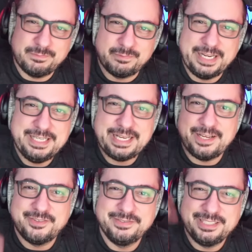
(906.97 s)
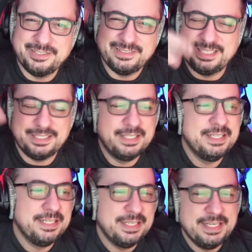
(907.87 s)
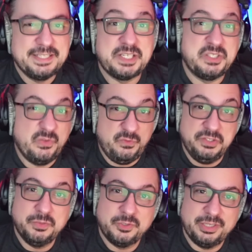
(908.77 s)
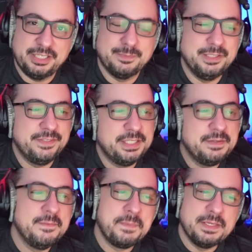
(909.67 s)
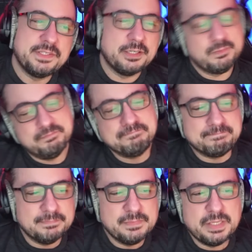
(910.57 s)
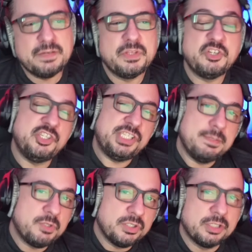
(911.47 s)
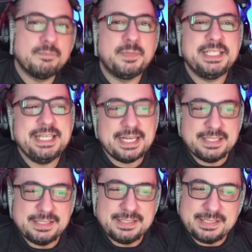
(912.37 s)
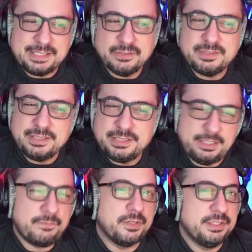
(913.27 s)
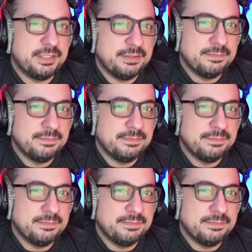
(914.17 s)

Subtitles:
rain down, like it starts to feel more like Oblivion. So they're similar, but yet still different.